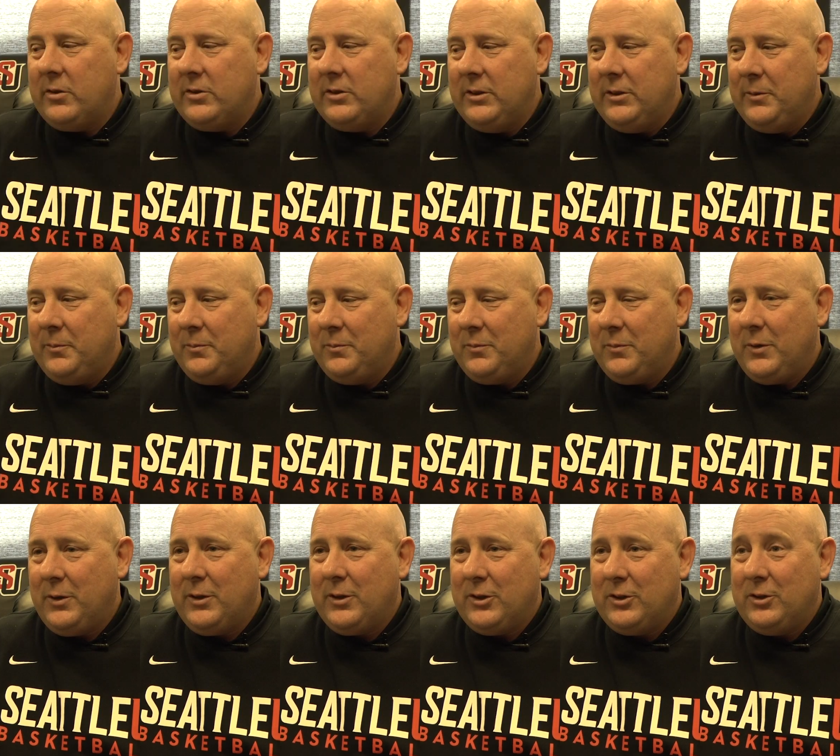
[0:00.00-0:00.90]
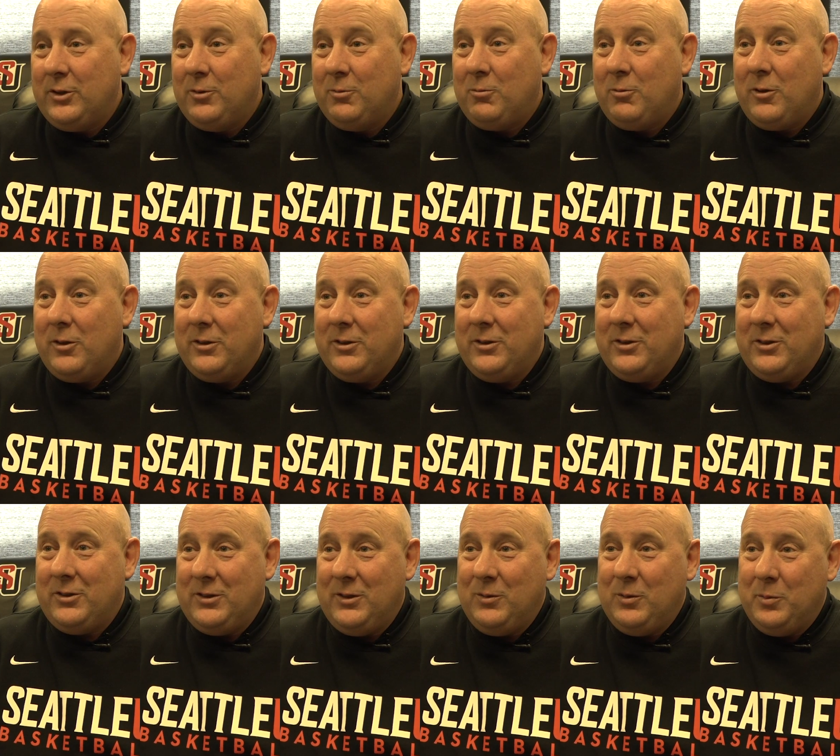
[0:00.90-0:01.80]
team because you want your
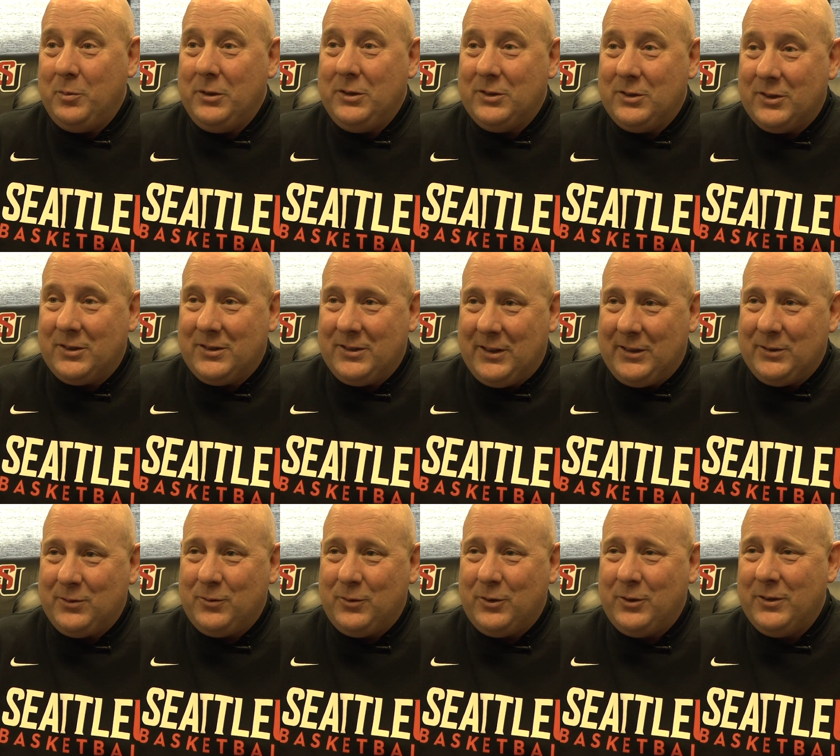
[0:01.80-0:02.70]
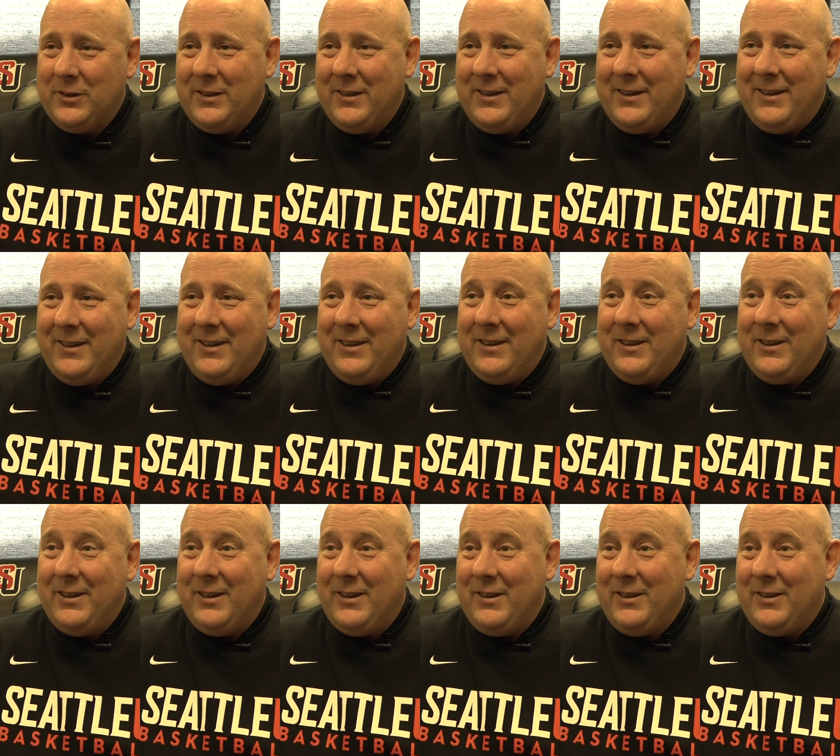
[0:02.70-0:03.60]
team to be successful.
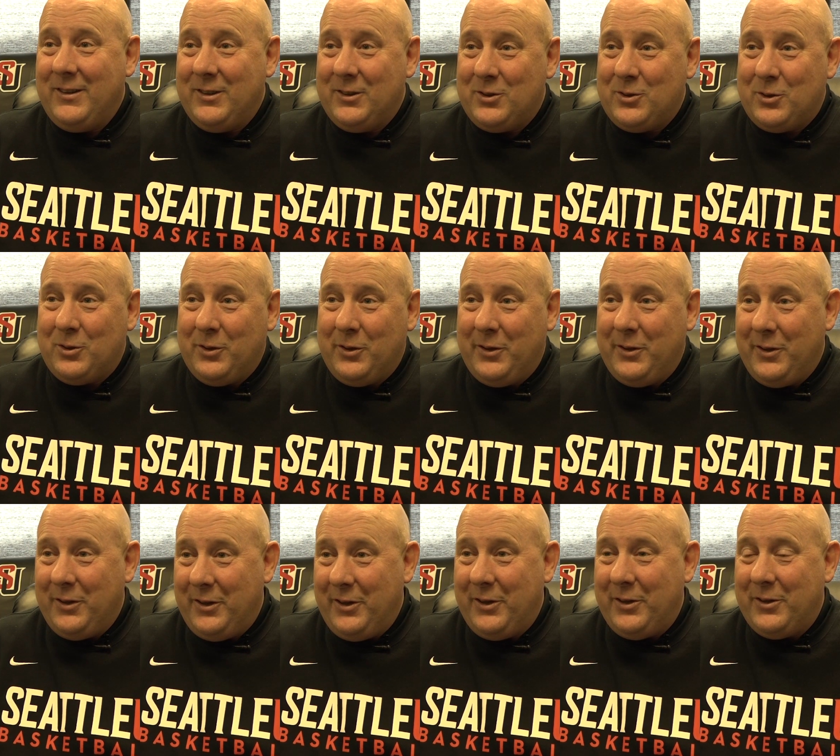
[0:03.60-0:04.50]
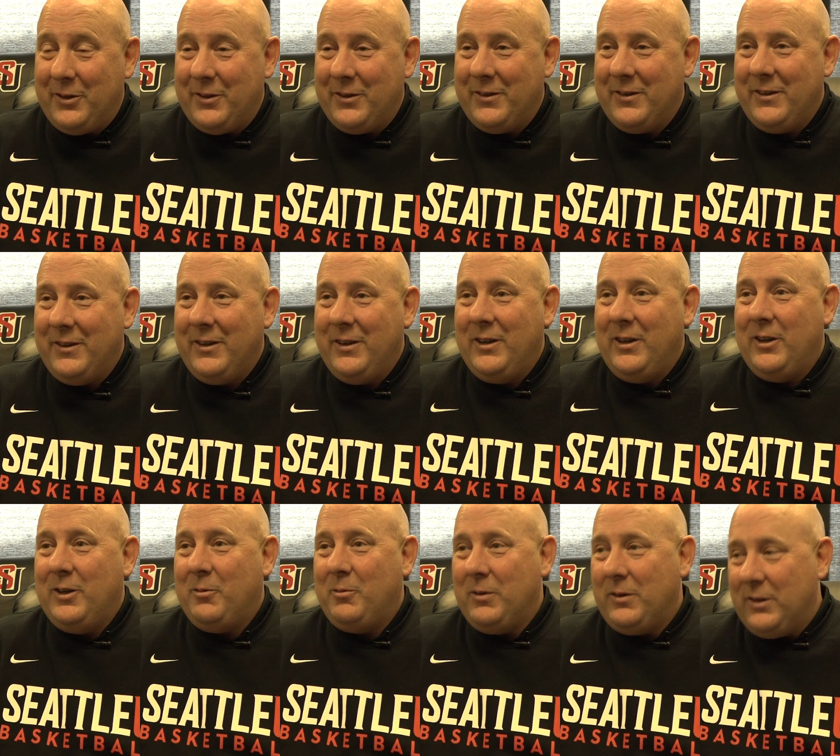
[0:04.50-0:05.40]
And this early in the year,
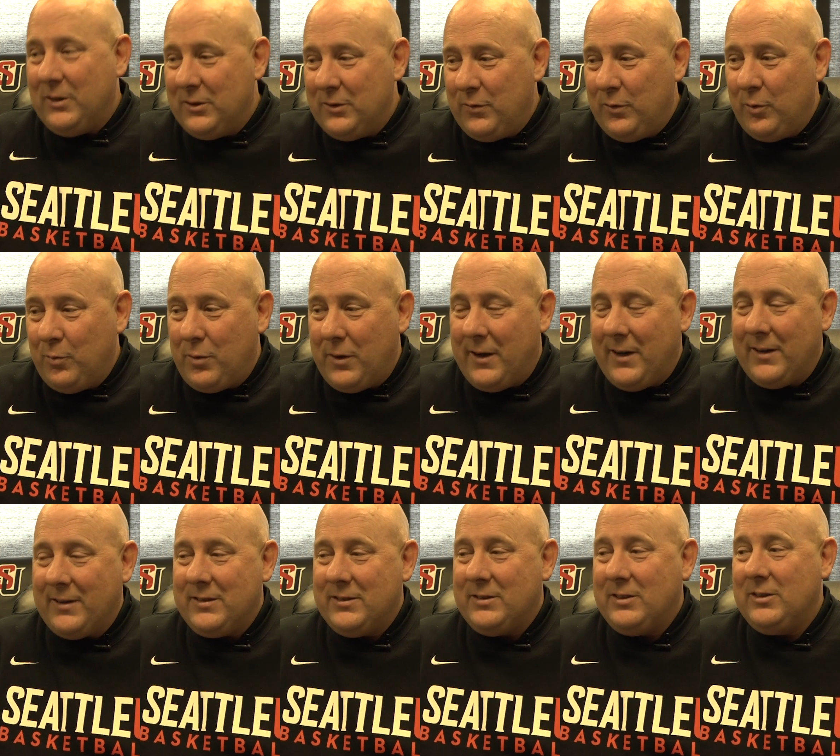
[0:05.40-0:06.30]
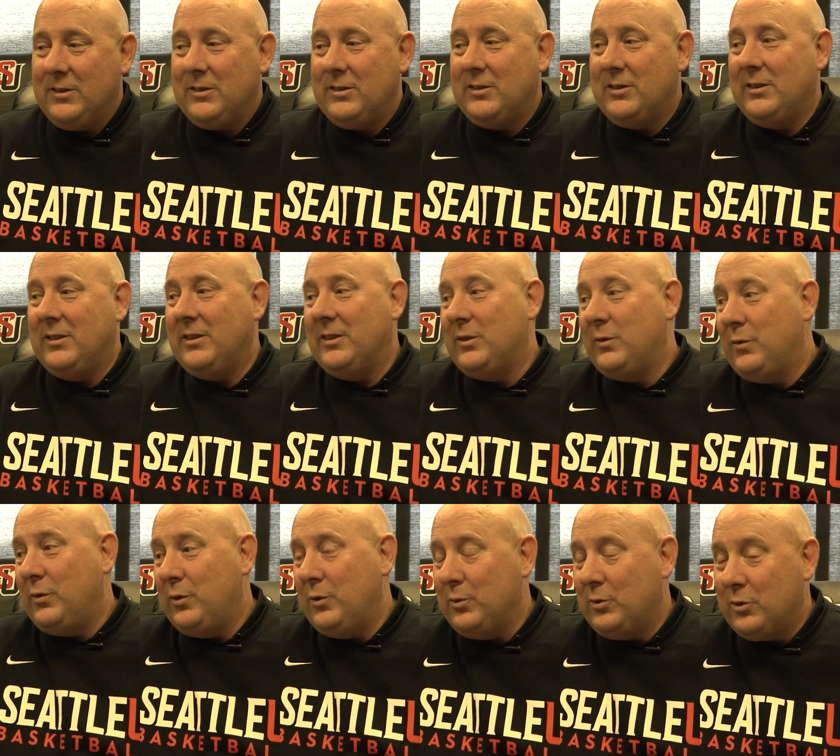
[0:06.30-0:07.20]
with this few practices and this
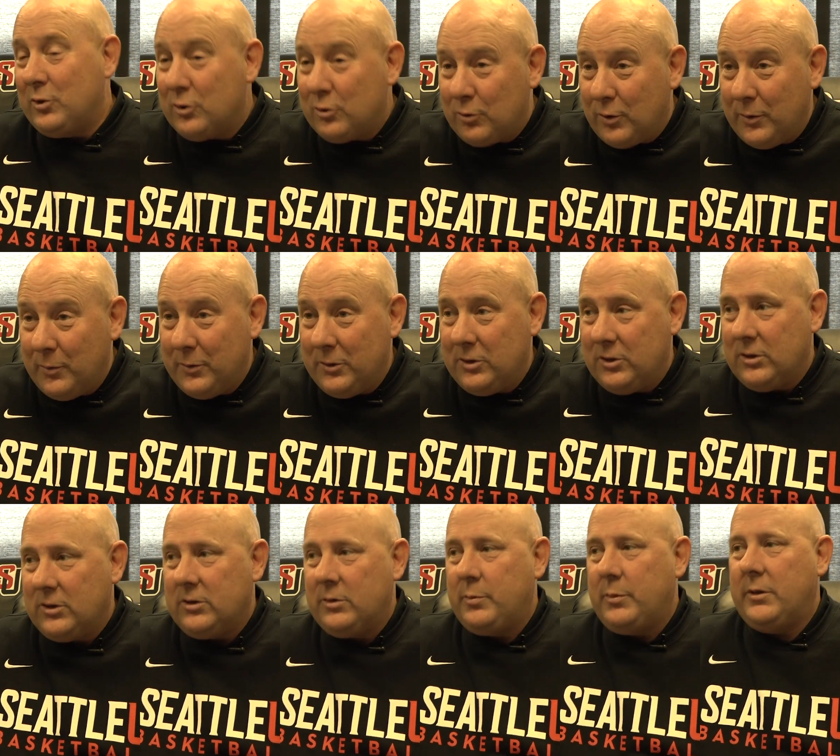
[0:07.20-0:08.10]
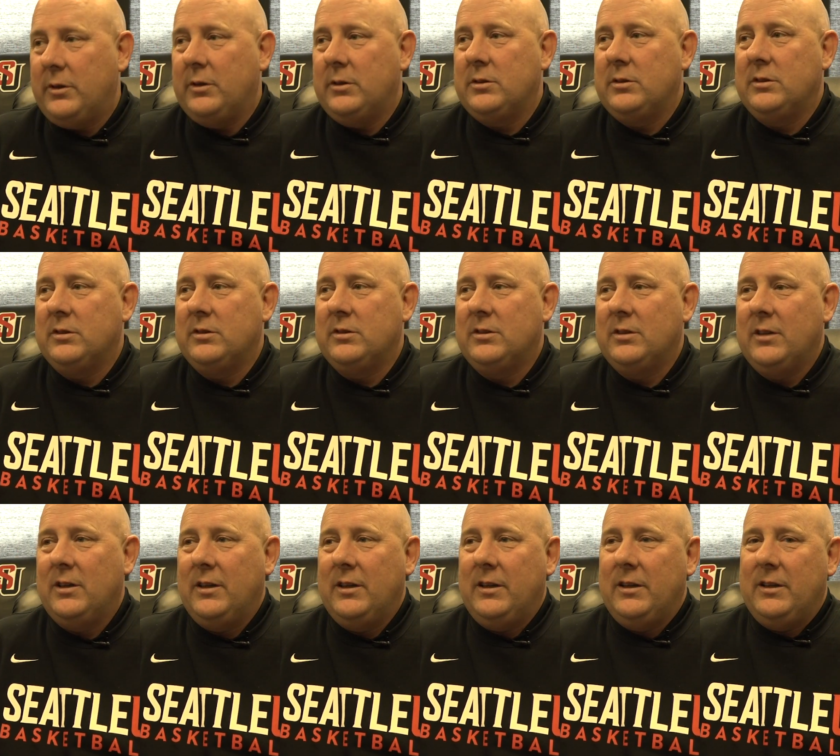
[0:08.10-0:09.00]
few scrimmage experiences,
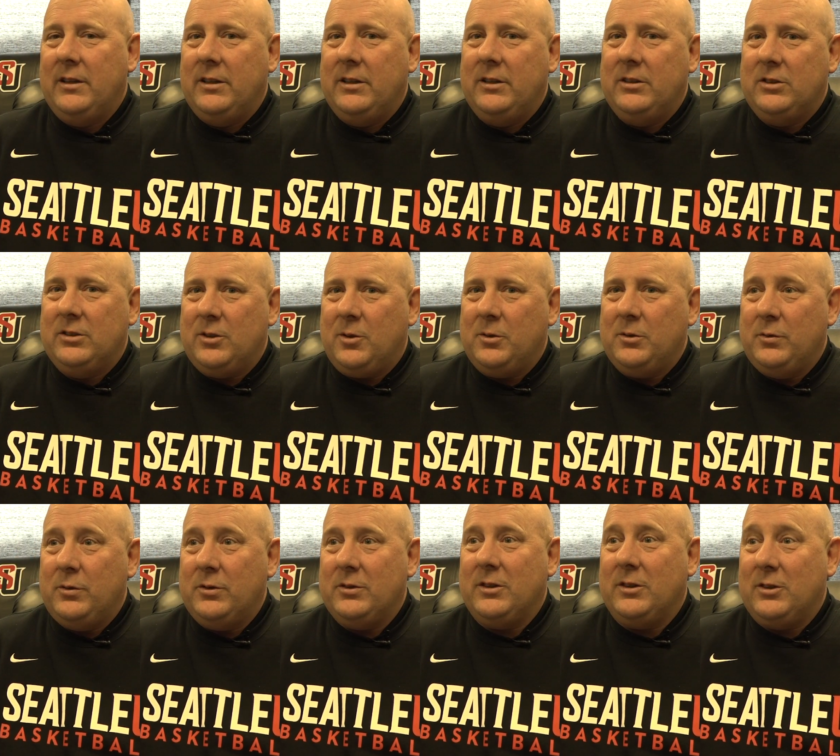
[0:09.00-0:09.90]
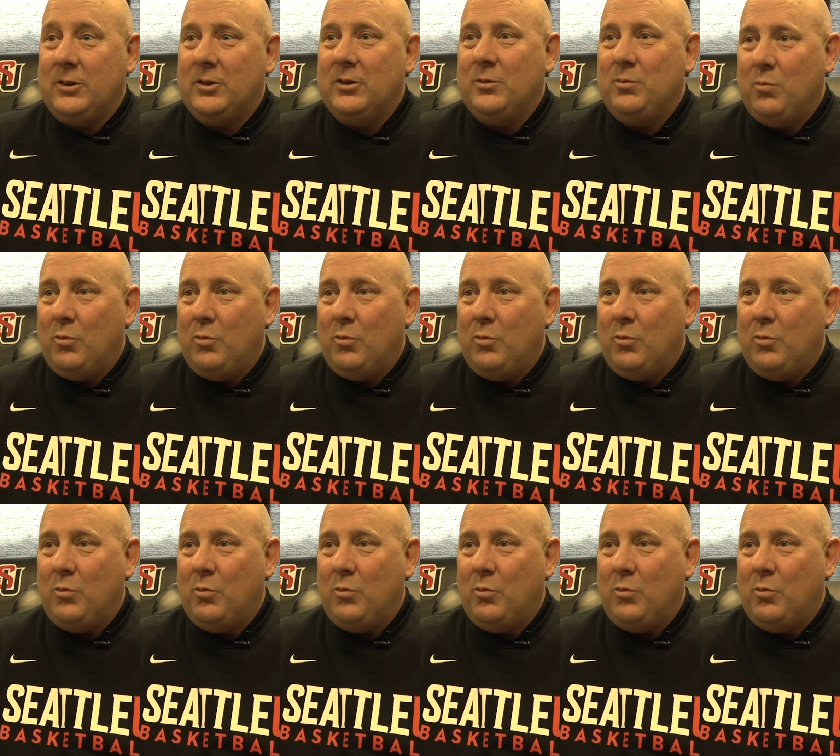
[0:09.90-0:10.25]
it just always feels like there's